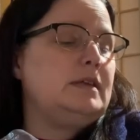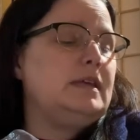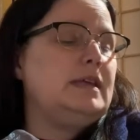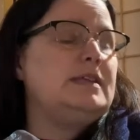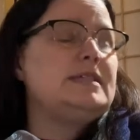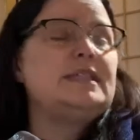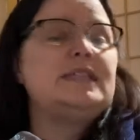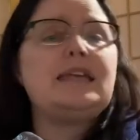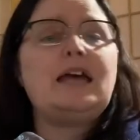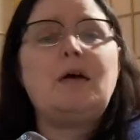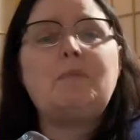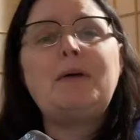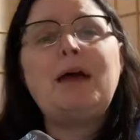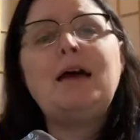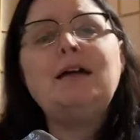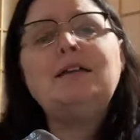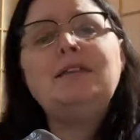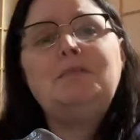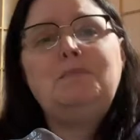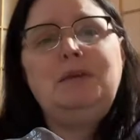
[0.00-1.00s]
It's the
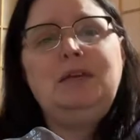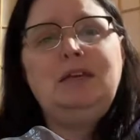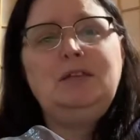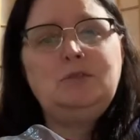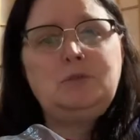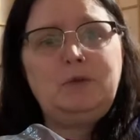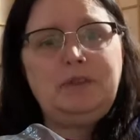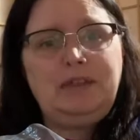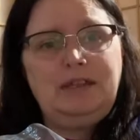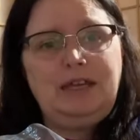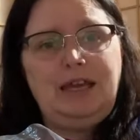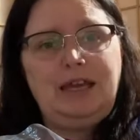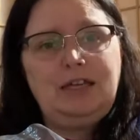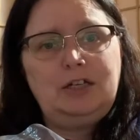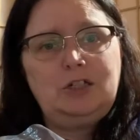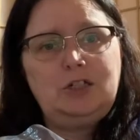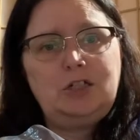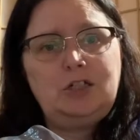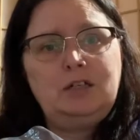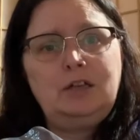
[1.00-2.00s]
alpaca that begins with an
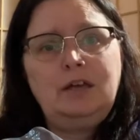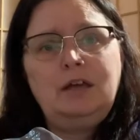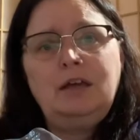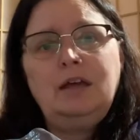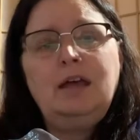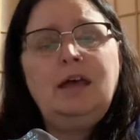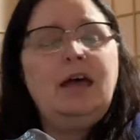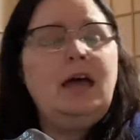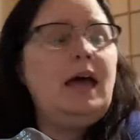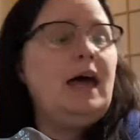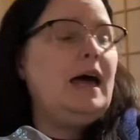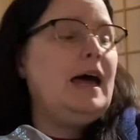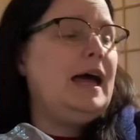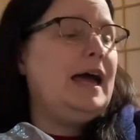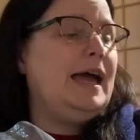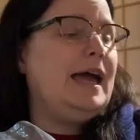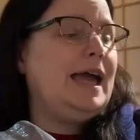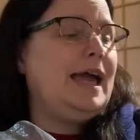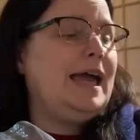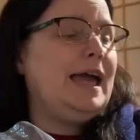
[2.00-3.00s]
H.
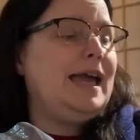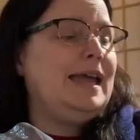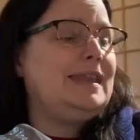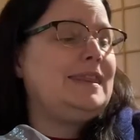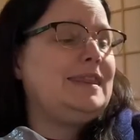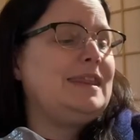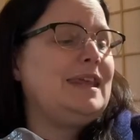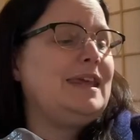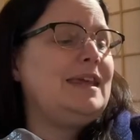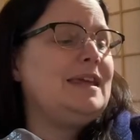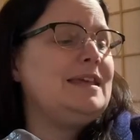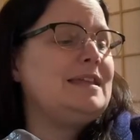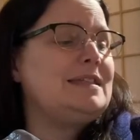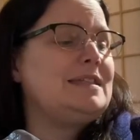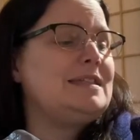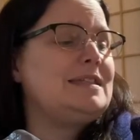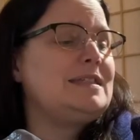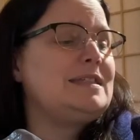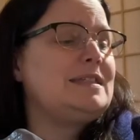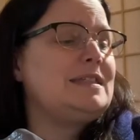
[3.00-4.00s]
I, I think
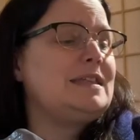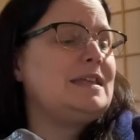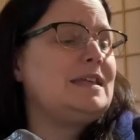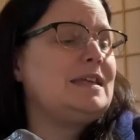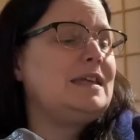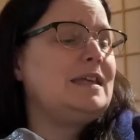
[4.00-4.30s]
it's